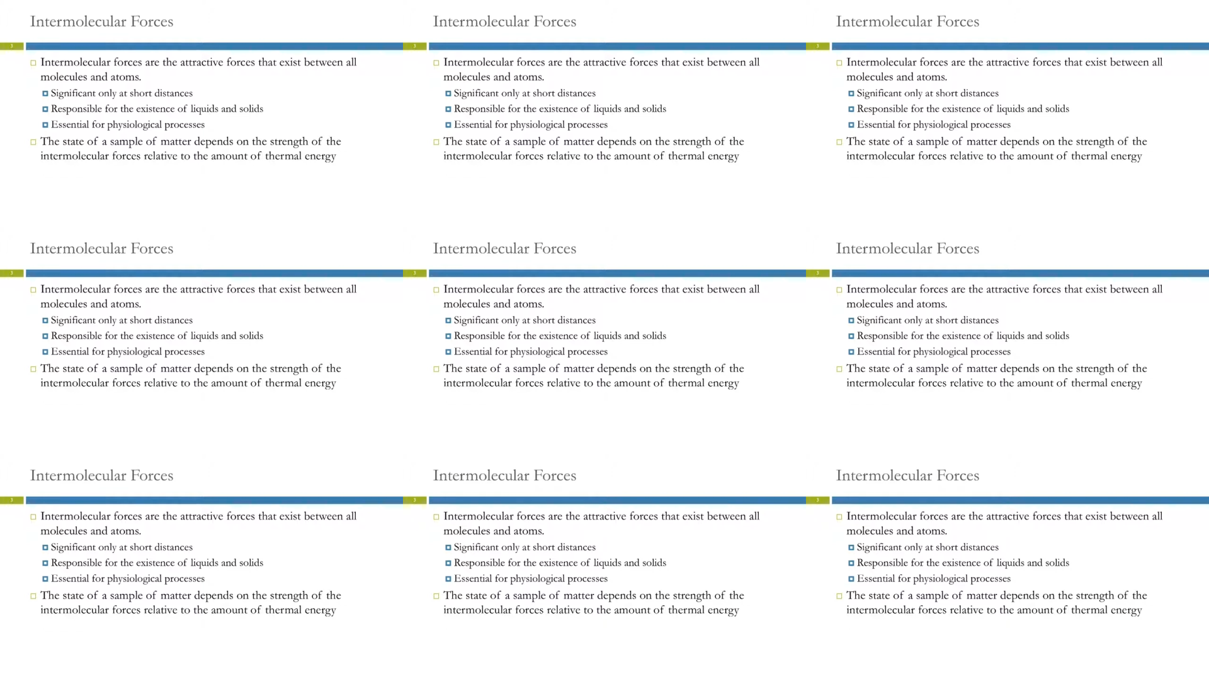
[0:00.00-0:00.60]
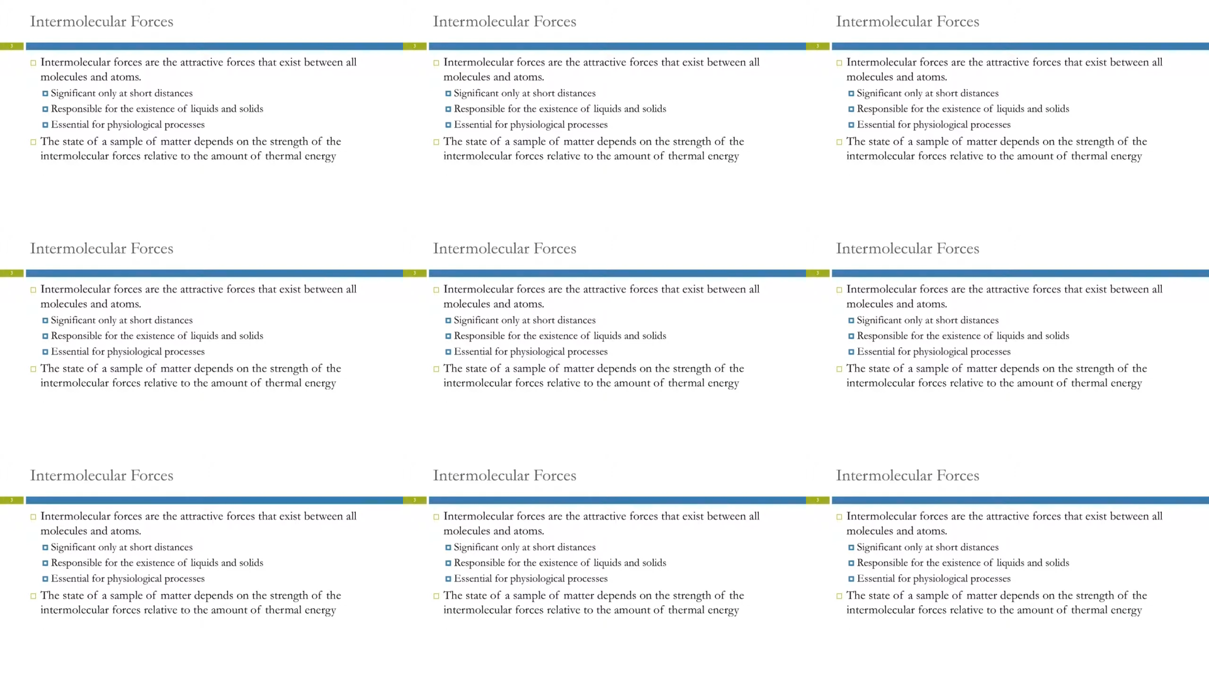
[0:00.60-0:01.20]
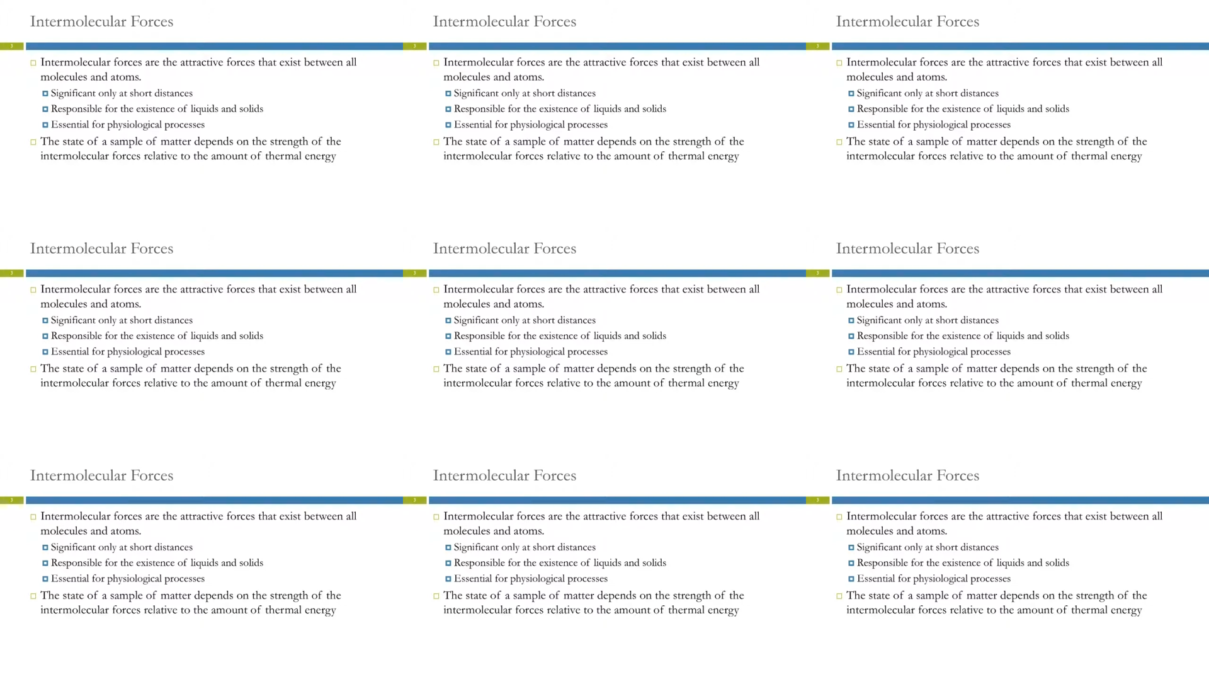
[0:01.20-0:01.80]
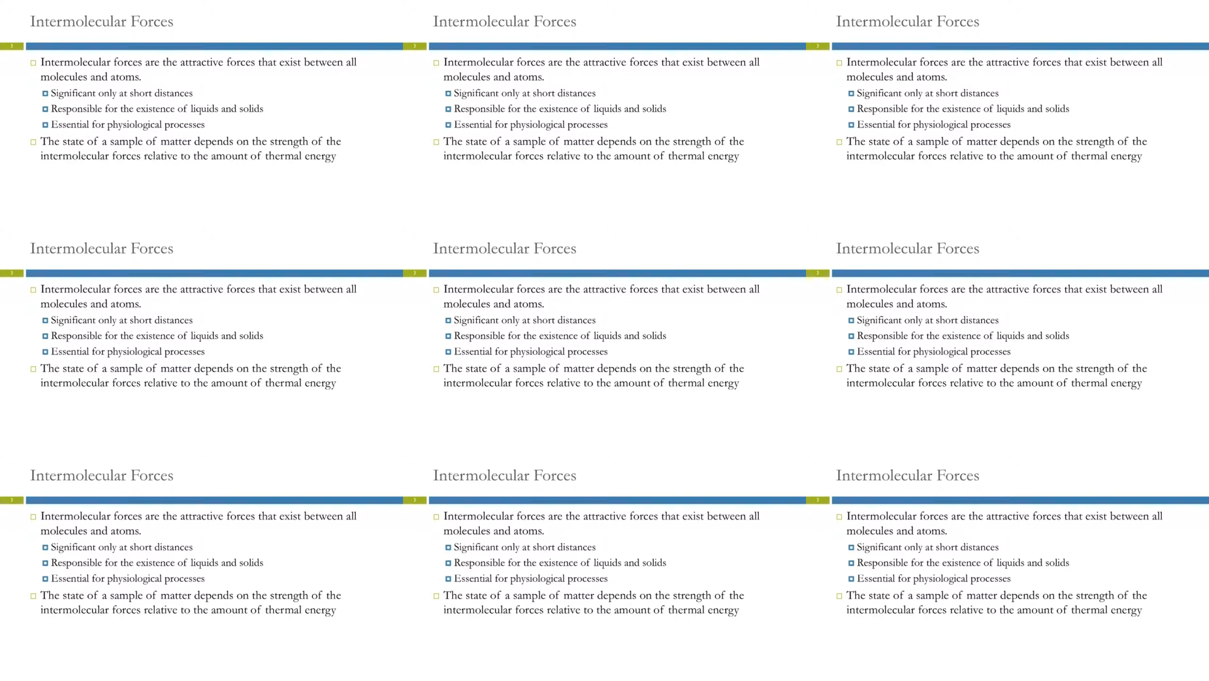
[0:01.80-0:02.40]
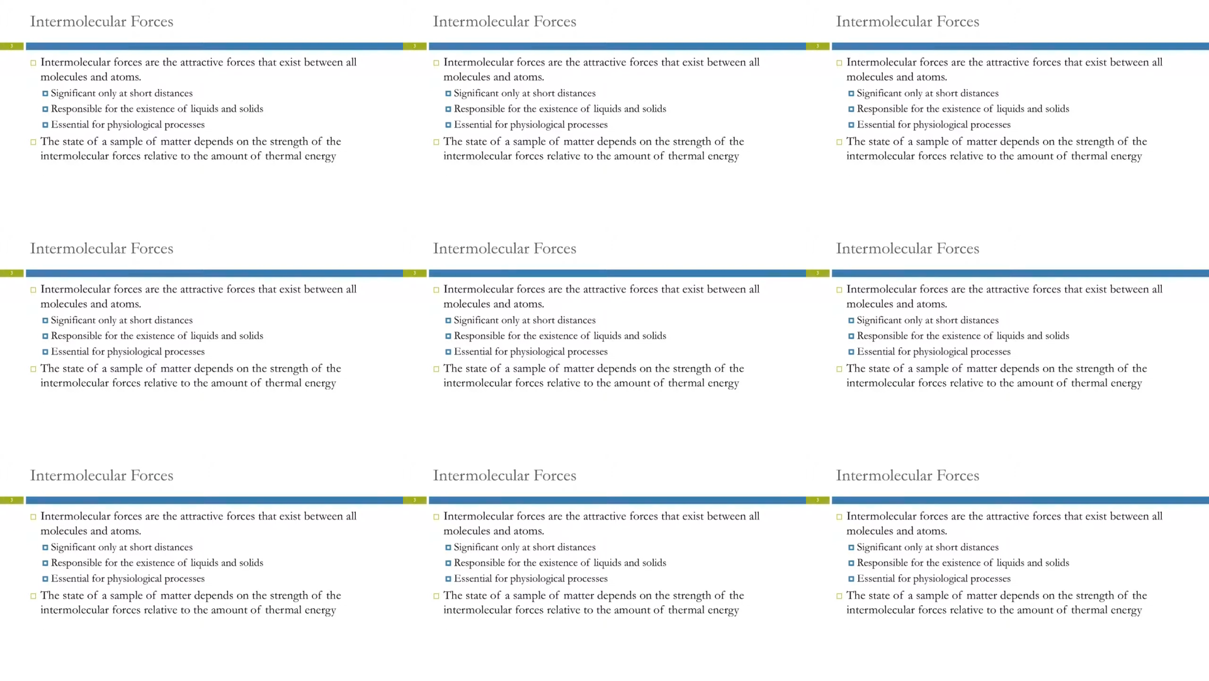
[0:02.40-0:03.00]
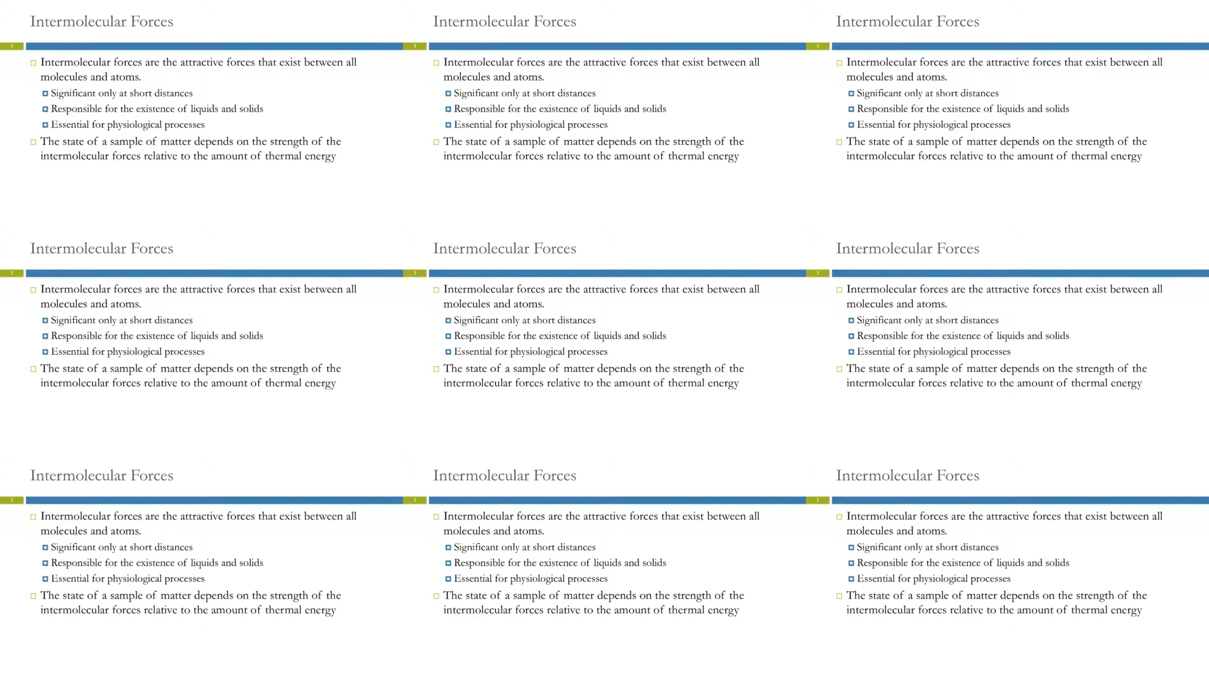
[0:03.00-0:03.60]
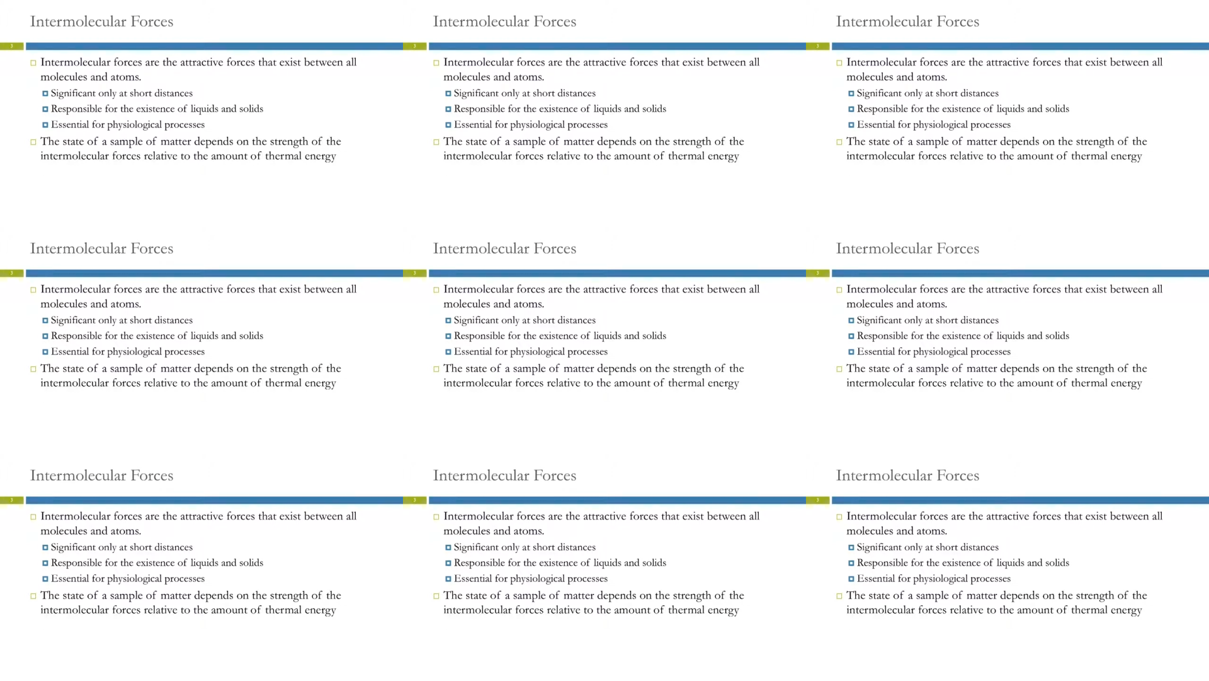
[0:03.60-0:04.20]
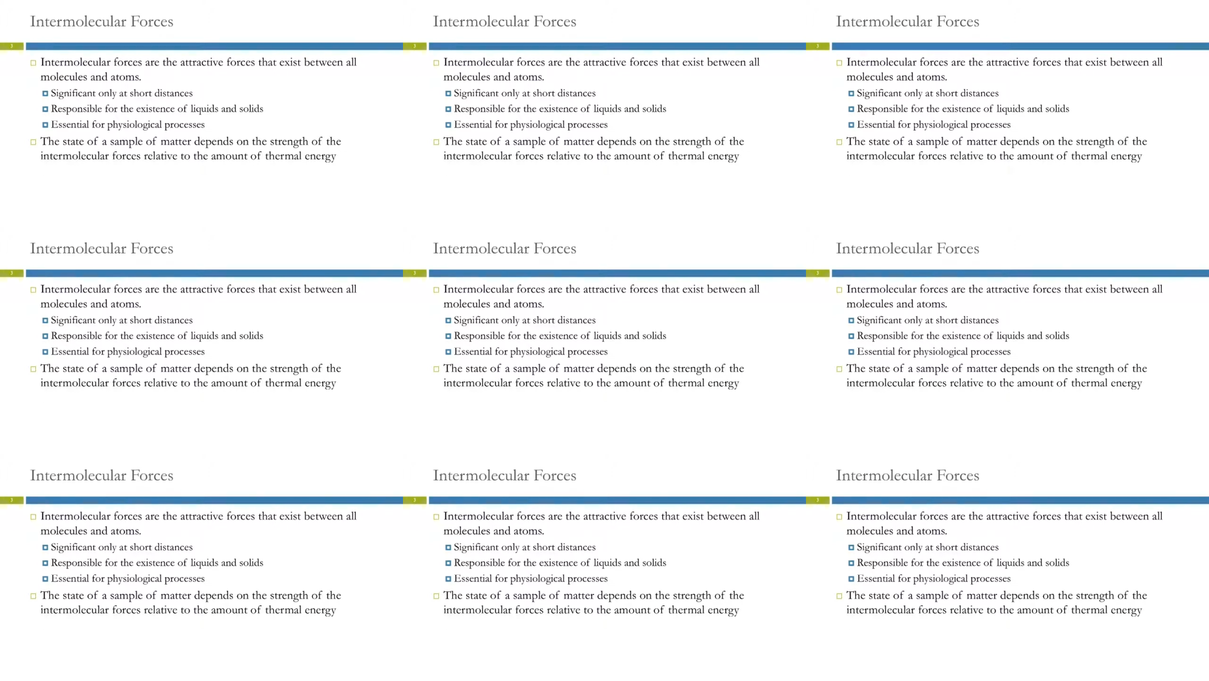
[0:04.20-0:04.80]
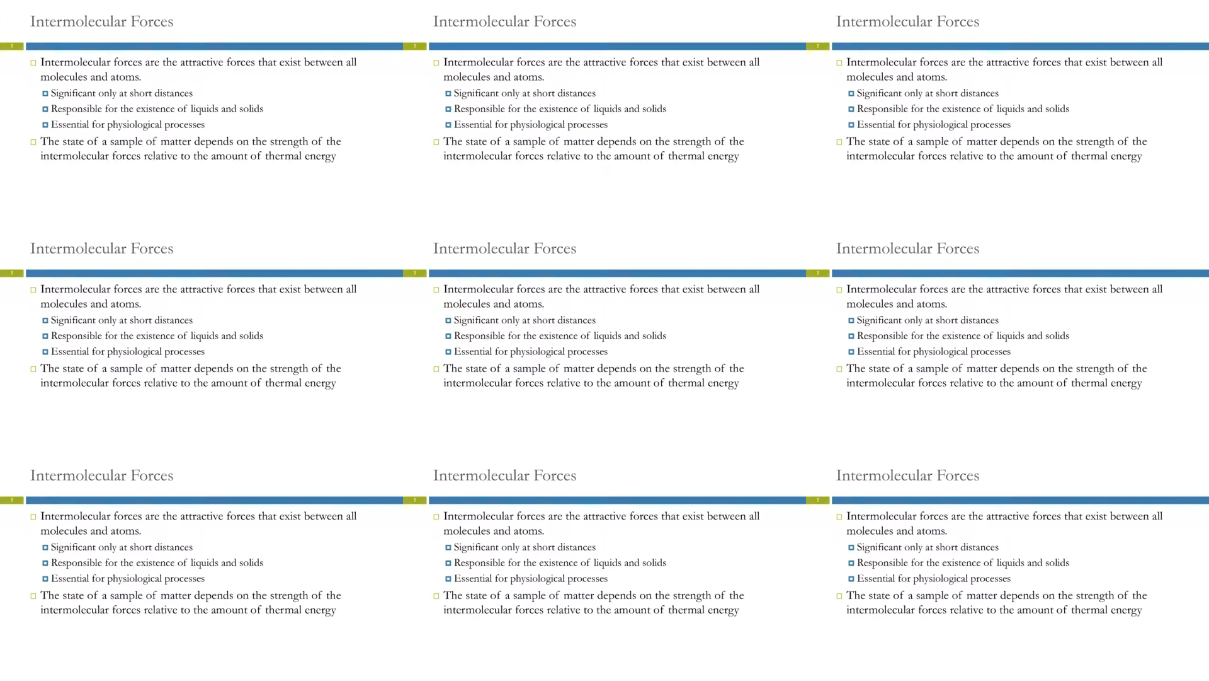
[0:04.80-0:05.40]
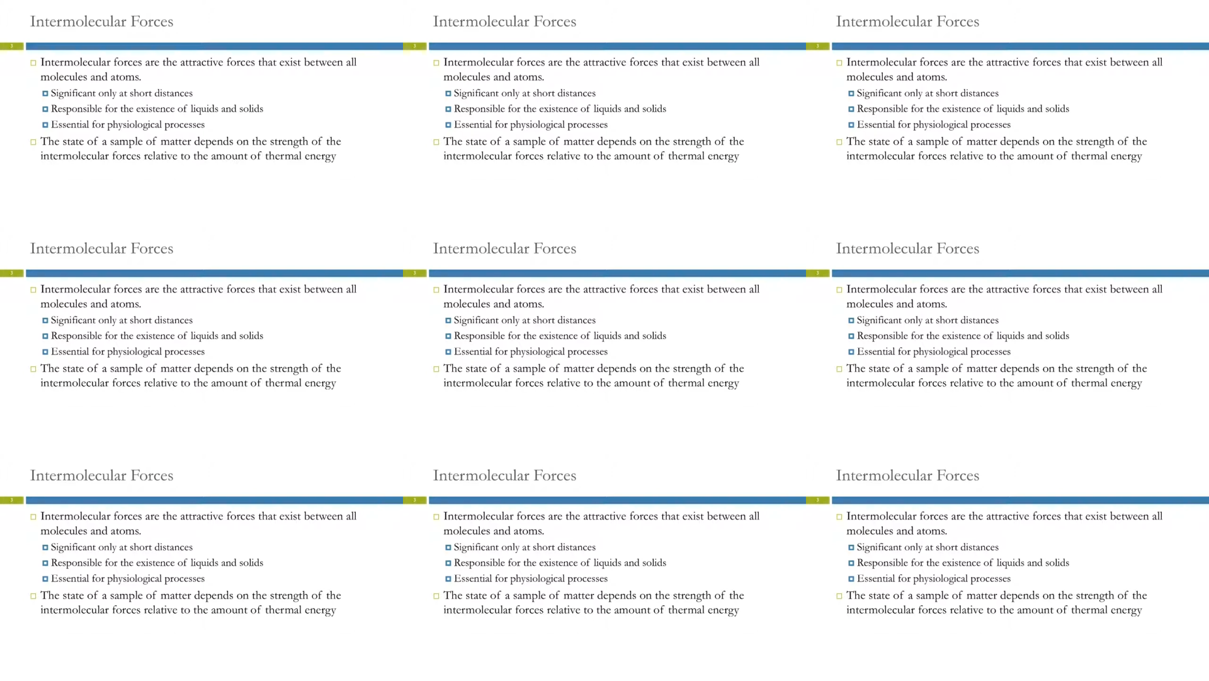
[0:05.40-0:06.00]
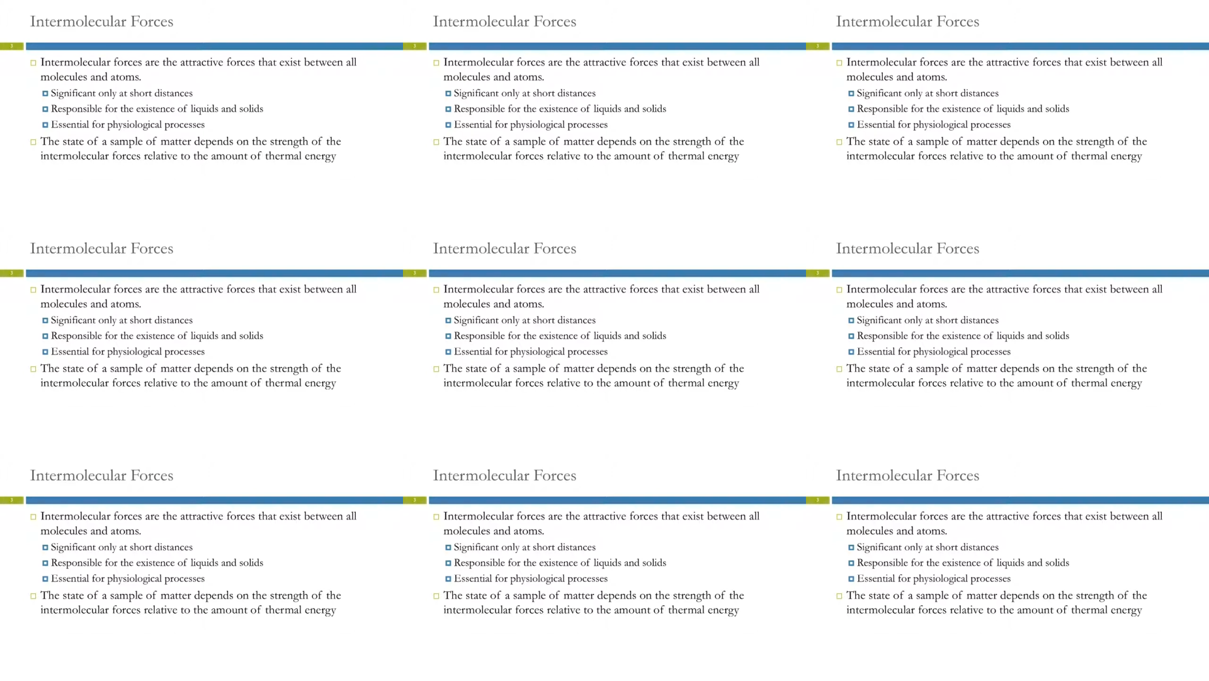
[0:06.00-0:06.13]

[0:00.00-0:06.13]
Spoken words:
(no speaker visible)